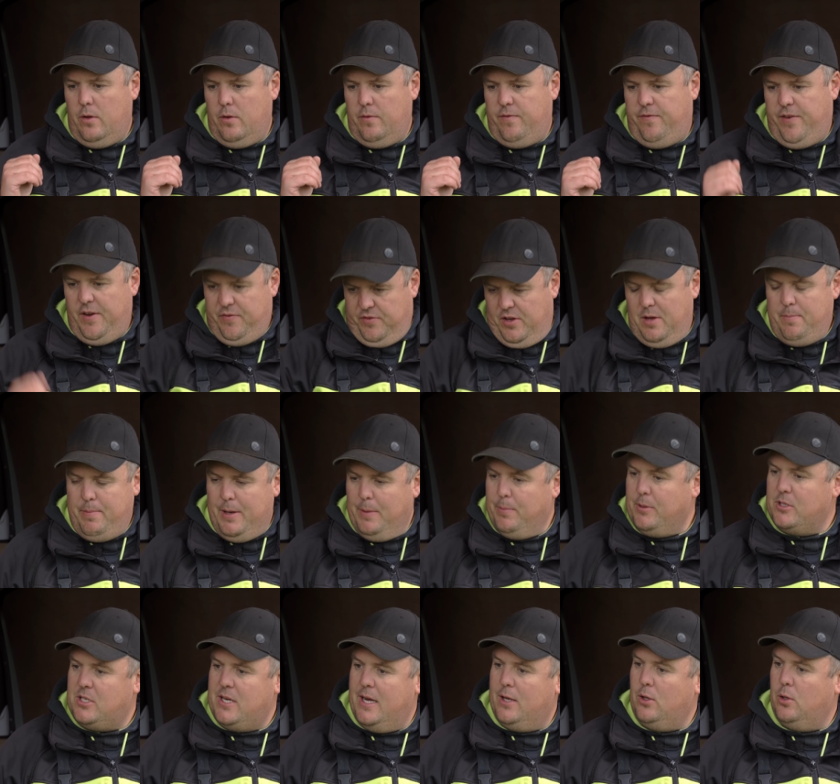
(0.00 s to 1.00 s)
15
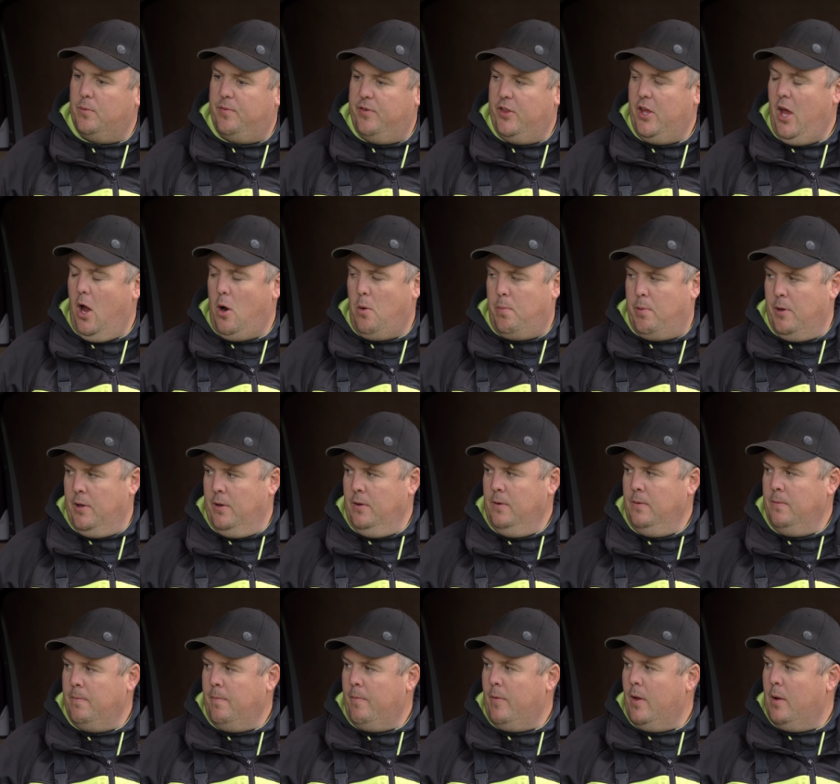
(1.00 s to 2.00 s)
people turned up for the
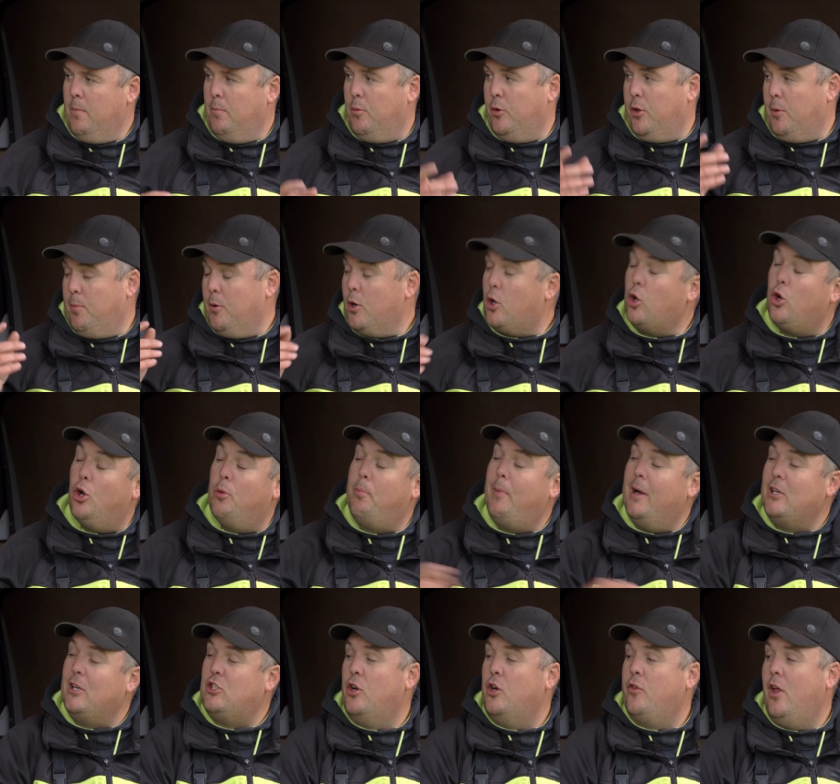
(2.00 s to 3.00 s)
Open, but they put a club
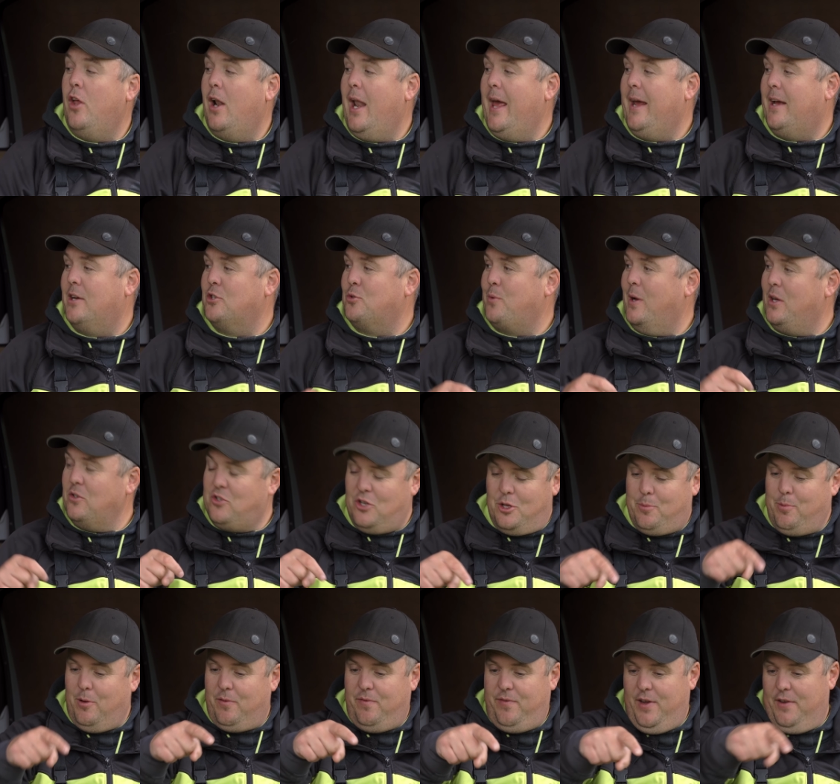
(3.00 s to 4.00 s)
match on the lake as well, so they
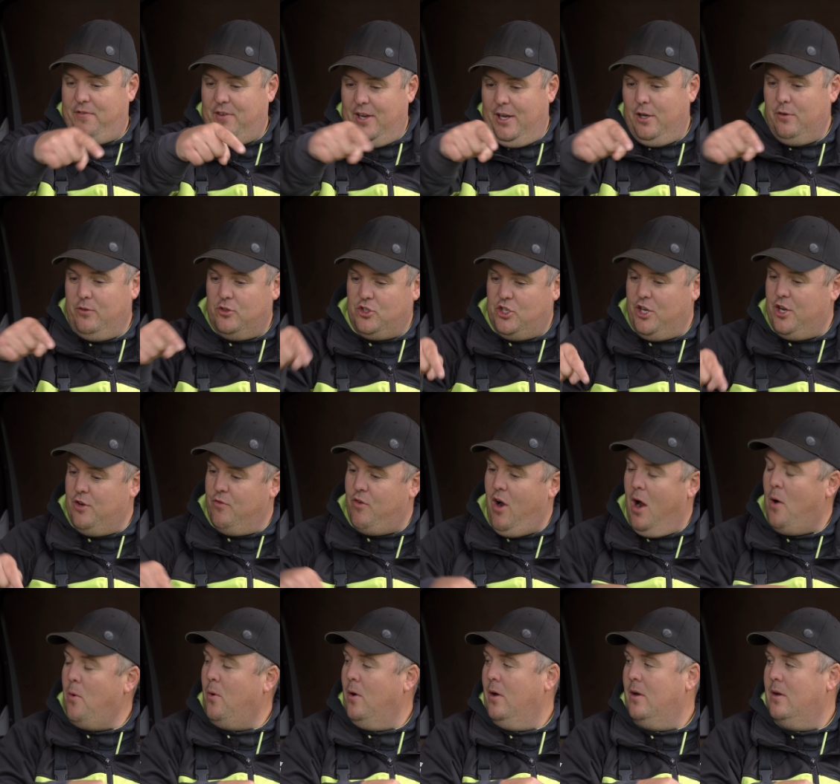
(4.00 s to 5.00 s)
put 15 of us in a
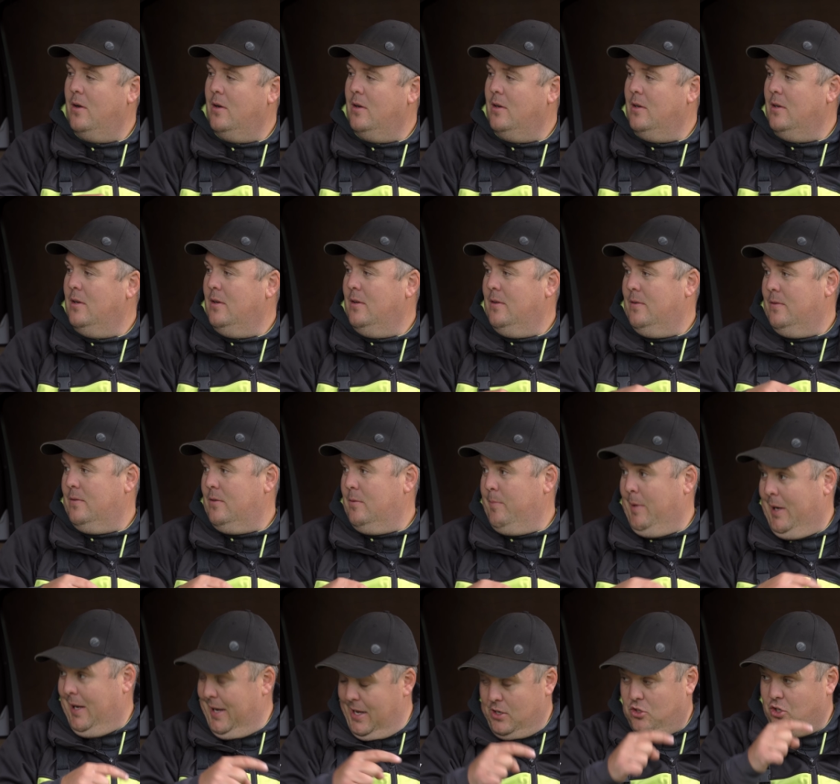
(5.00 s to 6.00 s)
row. I
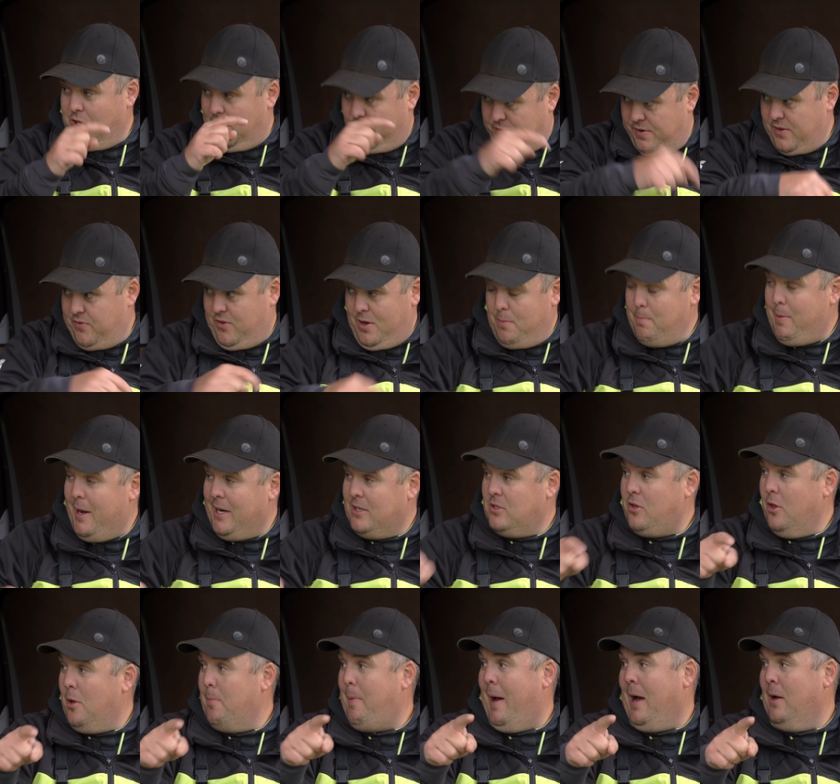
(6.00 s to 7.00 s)
mean, literally 15 pegs
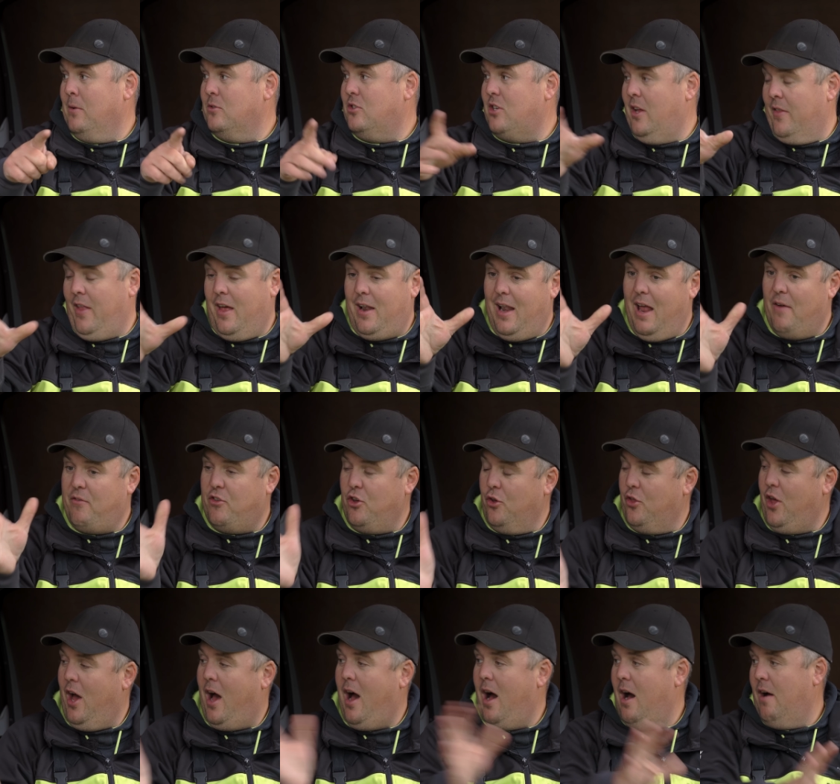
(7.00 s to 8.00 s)
on the bounce, and then left the
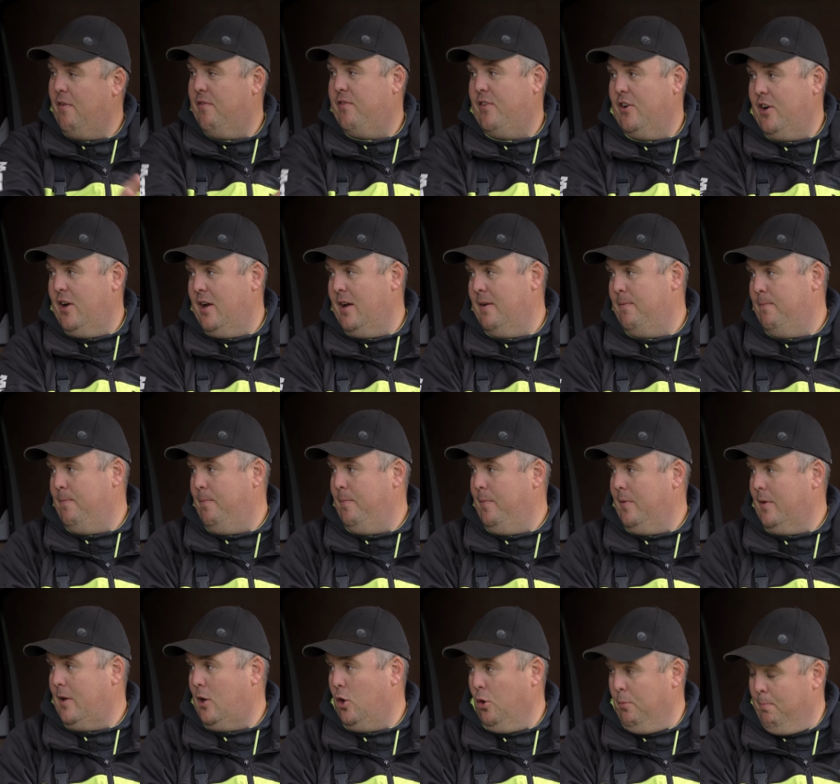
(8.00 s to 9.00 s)
other half for a
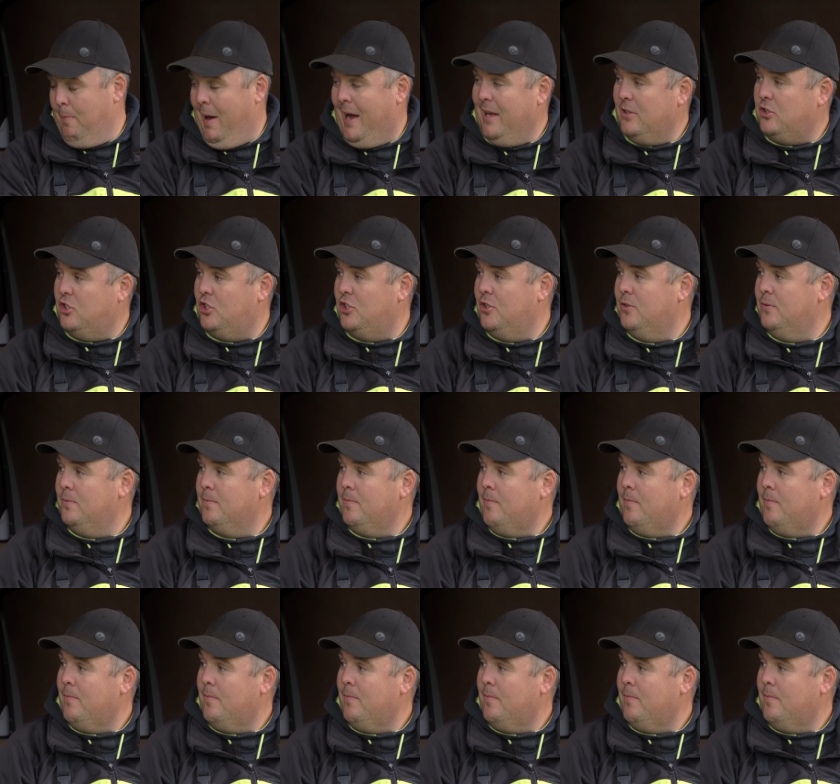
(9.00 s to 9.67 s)
club match.